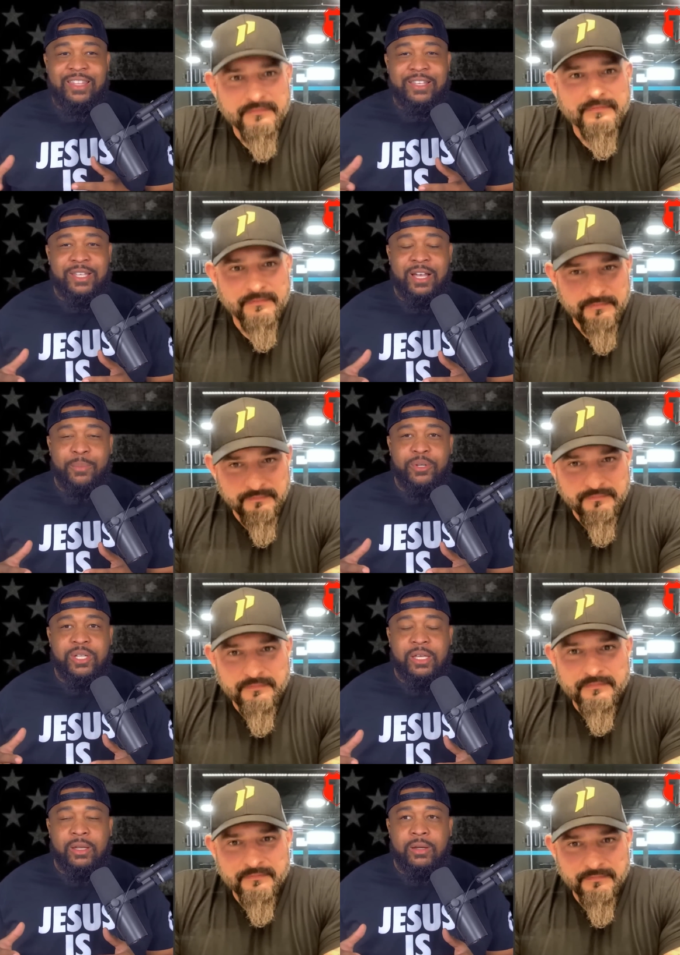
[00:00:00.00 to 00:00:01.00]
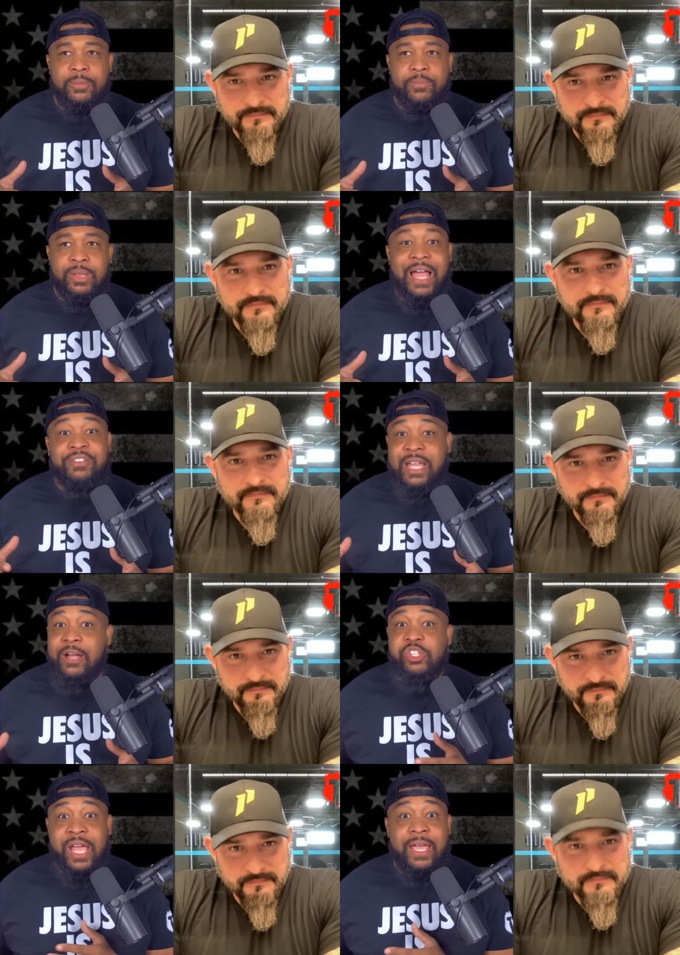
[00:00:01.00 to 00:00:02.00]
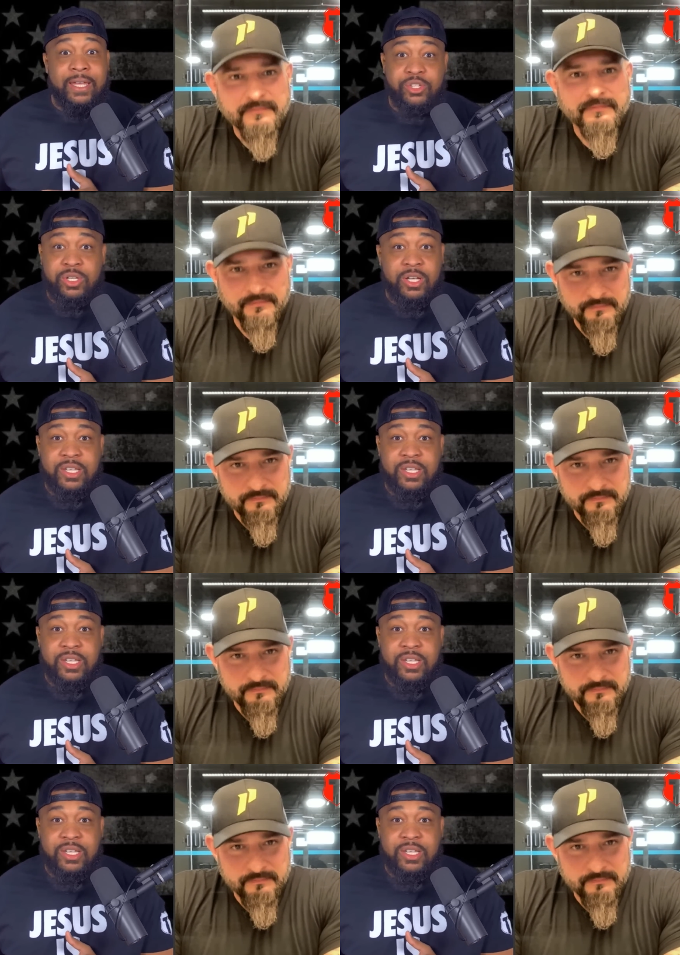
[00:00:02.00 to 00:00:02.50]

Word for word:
Speaker 1: this uh, particular lifestyle change